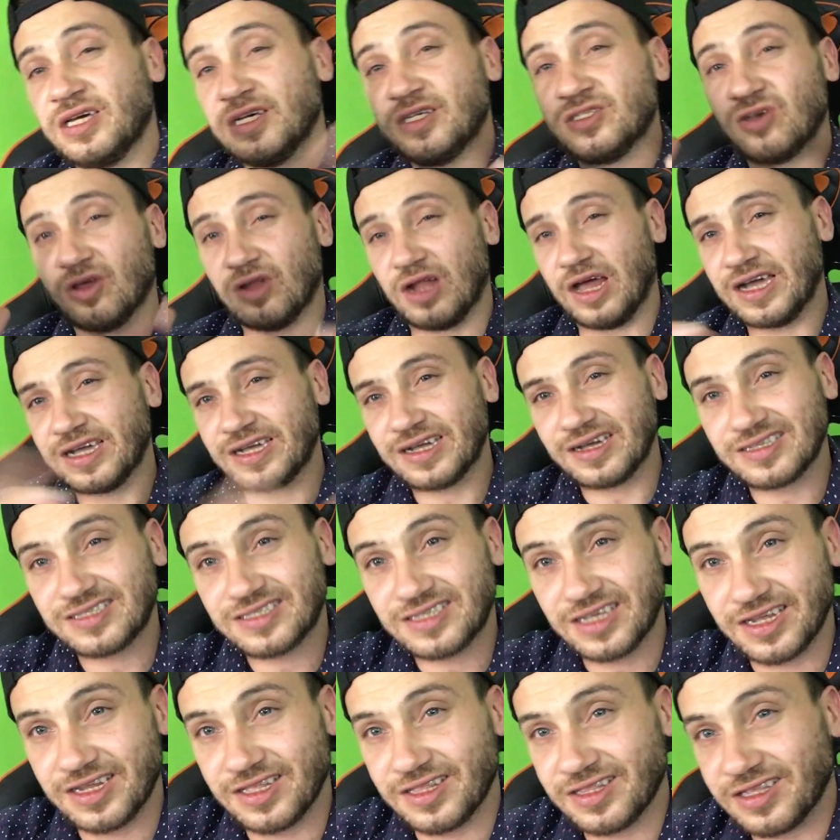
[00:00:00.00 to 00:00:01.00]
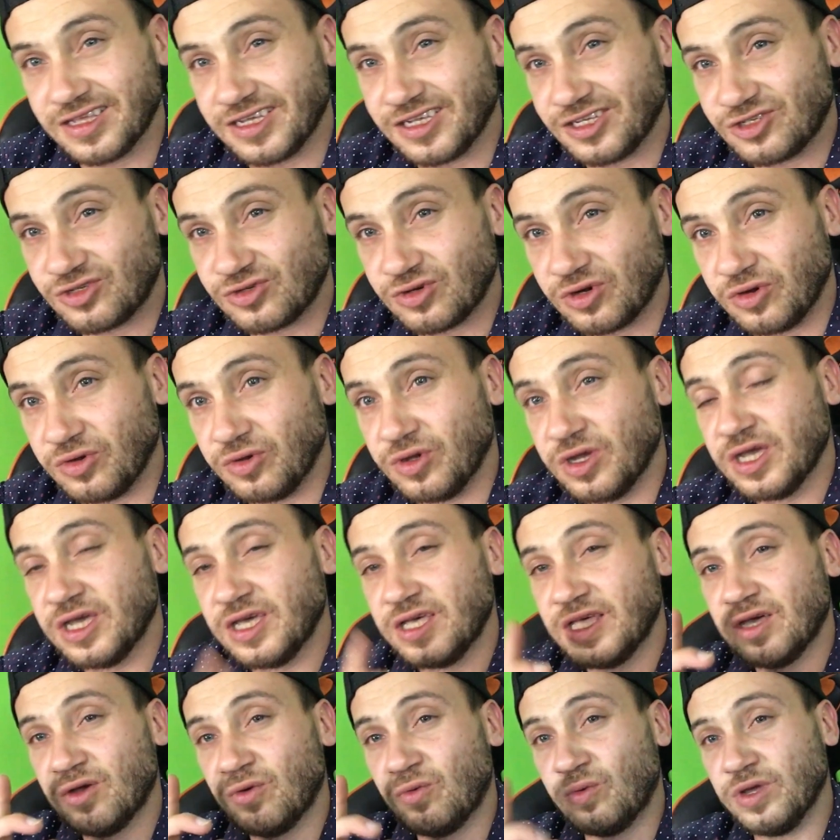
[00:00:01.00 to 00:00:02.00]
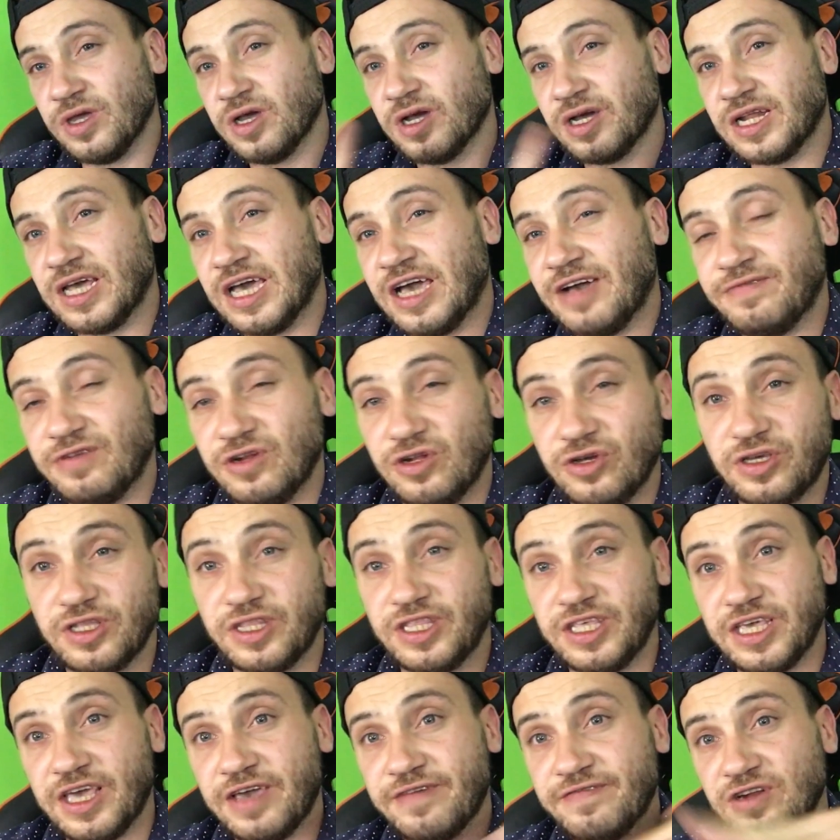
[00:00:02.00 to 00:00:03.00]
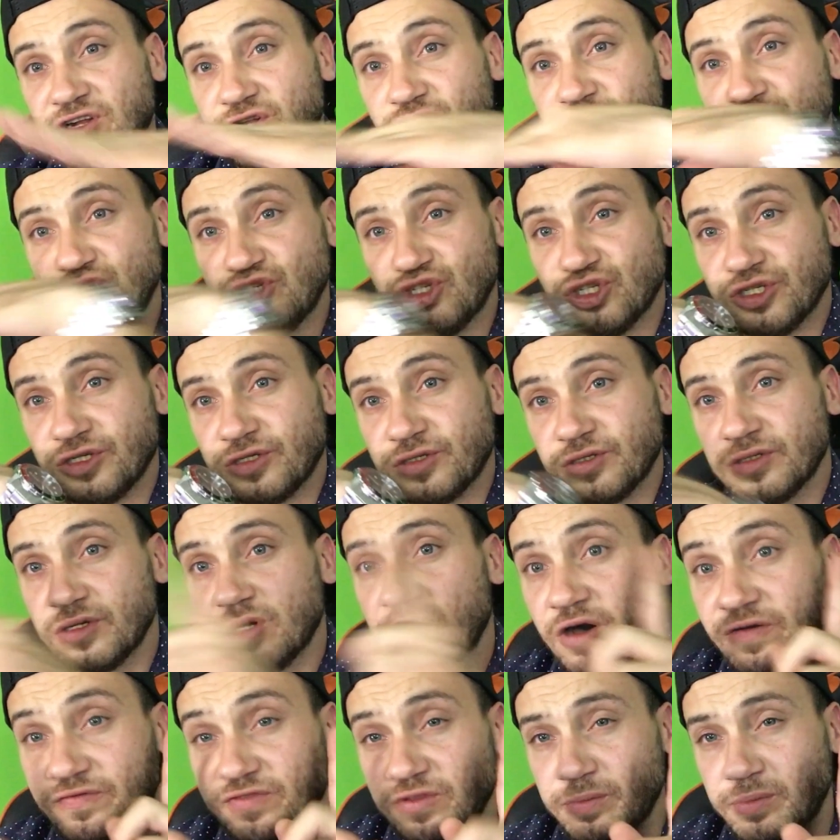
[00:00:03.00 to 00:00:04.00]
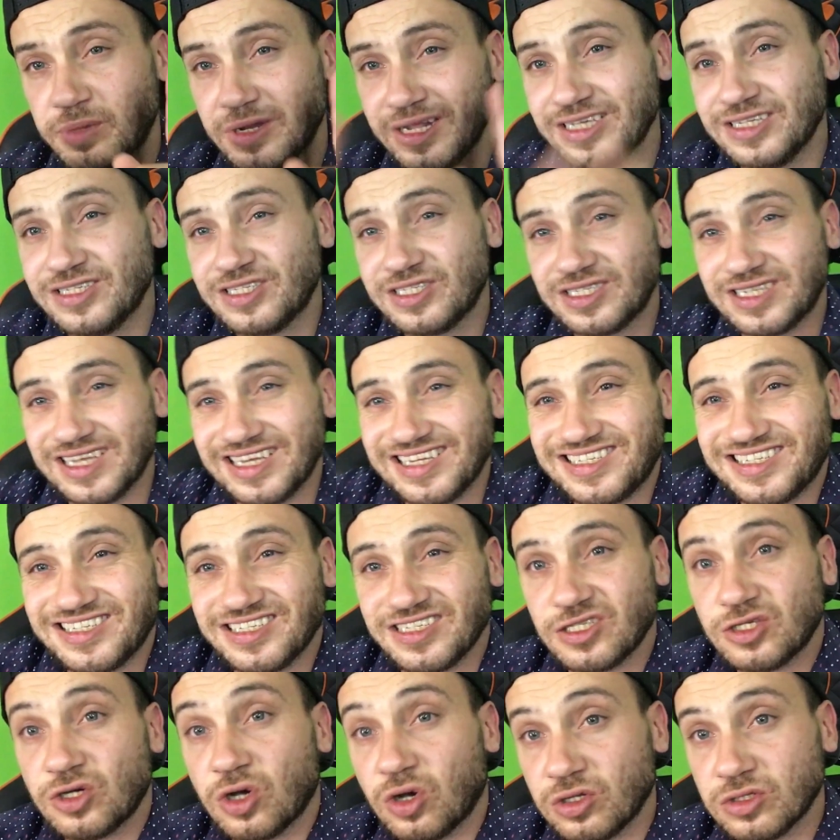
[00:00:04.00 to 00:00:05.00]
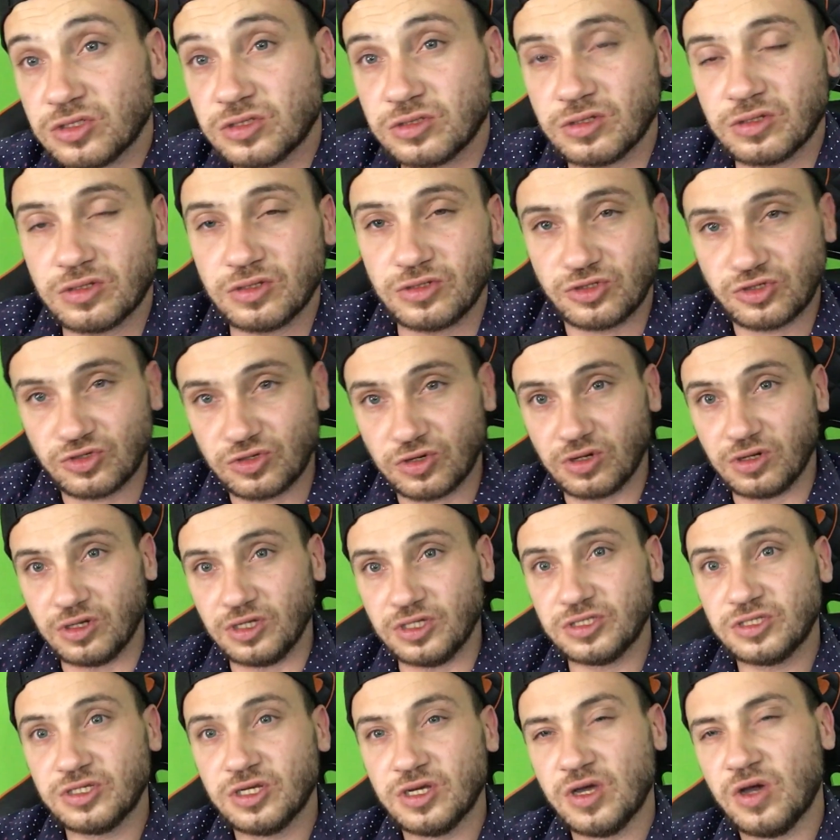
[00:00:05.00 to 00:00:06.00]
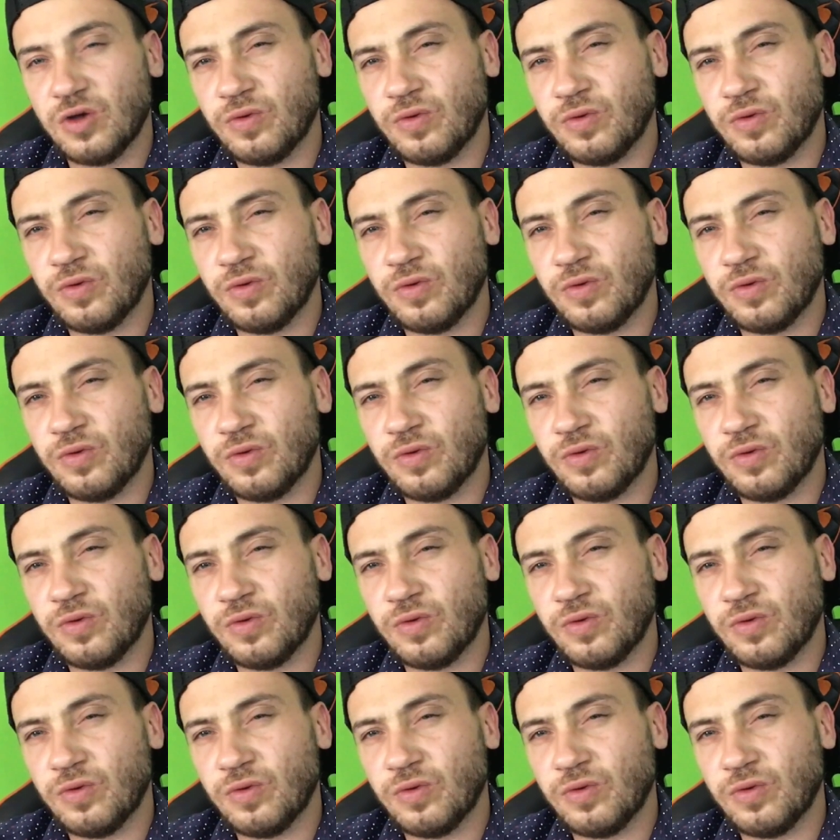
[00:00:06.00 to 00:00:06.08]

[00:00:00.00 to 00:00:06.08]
So like I said in the intro, we are going to have a look at the evolution of the PlayStation console controllers.